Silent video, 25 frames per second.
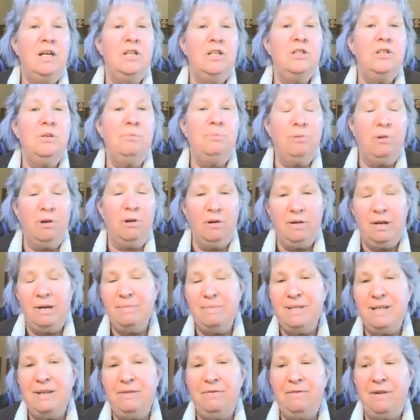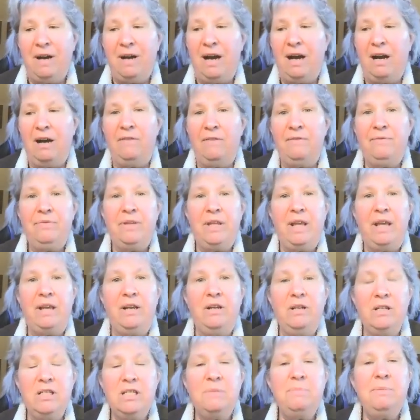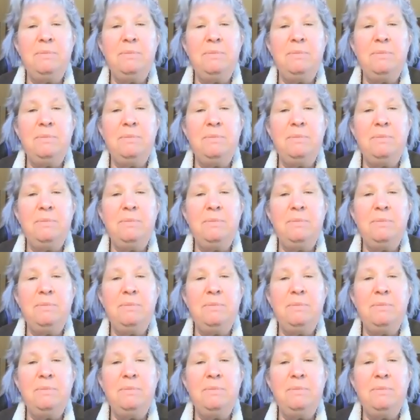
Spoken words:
So programs evolve, and good